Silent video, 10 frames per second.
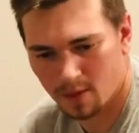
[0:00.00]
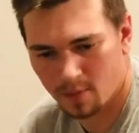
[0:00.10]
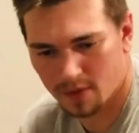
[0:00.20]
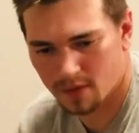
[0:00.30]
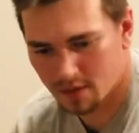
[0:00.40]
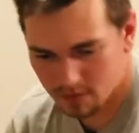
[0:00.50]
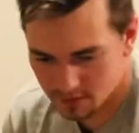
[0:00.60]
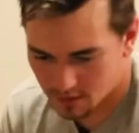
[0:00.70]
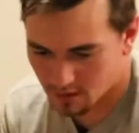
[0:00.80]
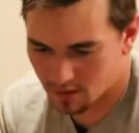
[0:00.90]
but yeah,
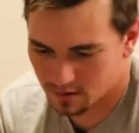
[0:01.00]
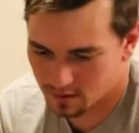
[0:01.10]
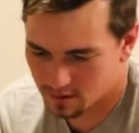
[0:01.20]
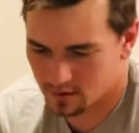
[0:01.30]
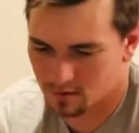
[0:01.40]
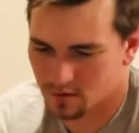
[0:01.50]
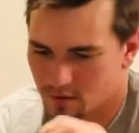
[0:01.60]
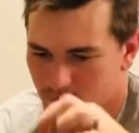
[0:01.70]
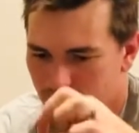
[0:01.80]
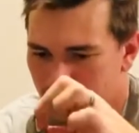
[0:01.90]
it's got
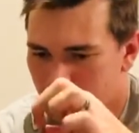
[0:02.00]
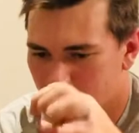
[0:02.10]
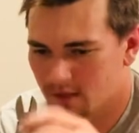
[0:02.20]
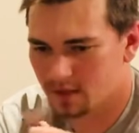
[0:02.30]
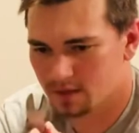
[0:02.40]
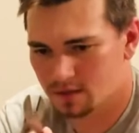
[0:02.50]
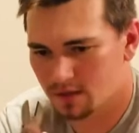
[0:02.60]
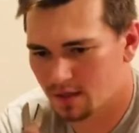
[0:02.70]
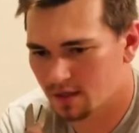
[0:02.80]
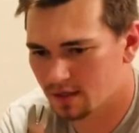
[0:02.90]
your dike
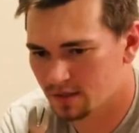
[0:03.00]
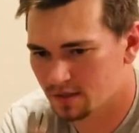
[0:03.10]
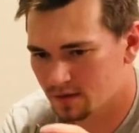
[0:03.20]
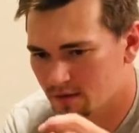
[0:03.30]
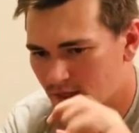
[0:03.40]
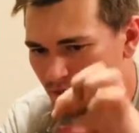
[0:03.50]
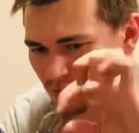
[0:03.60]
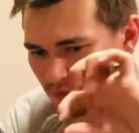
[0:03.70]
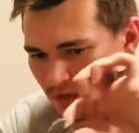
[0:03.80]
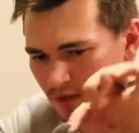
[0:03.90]
and
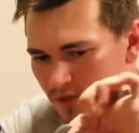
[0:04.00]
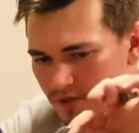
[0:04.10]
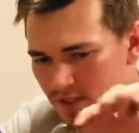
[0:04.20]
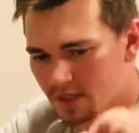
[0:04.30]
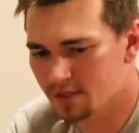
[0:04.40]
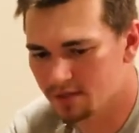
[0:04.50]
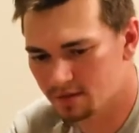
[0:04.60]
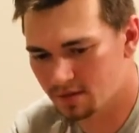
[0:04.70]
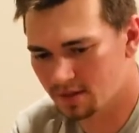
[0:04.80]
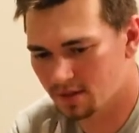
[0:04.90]
diagonal pliers
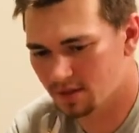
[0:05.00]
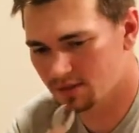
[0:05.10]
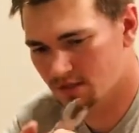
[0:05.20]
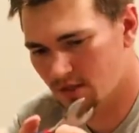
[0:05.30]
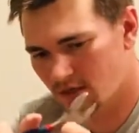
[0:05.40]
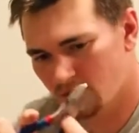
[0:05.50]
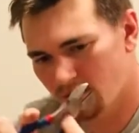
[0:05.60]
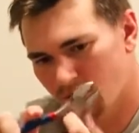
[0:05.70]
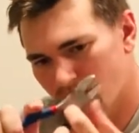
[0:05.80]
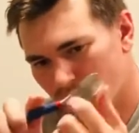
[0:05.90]
end, and then it's got
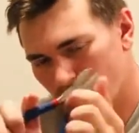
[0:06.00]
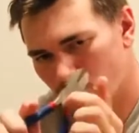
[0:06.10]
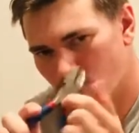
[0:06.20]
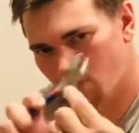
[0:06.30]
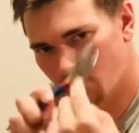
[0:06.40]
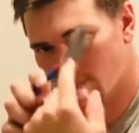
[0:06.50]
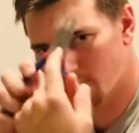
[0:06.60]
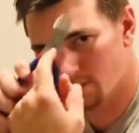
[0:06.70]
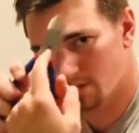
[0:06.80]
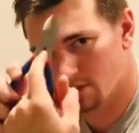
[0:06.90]
a little
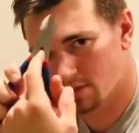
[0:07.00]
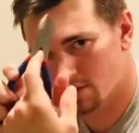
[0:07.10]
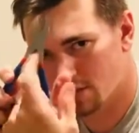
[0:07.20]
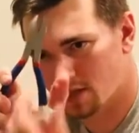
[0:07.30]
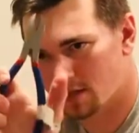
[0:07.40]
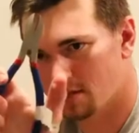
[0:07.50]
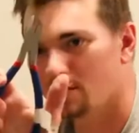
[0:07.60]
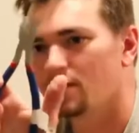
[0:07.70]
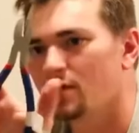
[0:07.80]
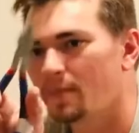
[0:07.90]
crimping side
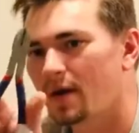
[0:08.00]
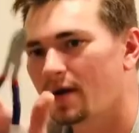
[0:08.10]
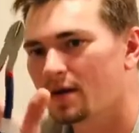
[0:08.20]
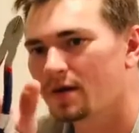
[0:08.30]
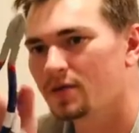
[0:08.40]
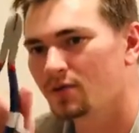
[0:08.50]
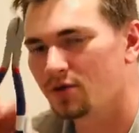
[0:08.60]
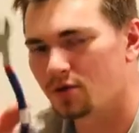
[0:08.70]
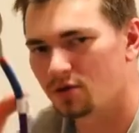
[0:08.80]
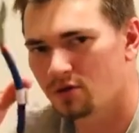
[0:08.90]
on the back. We
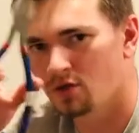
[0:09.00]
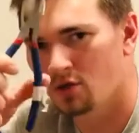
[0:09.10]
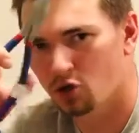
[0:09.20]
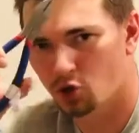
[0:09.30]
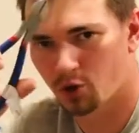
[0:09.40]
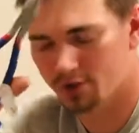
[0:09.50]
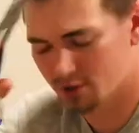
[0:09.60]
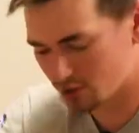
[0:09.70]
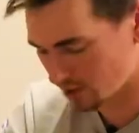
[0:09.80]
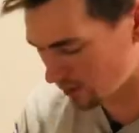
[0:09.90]
can
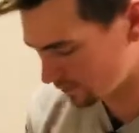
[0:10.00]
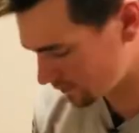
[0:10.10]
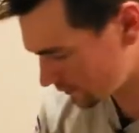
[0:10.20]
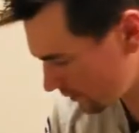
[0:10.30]
crunch stuff.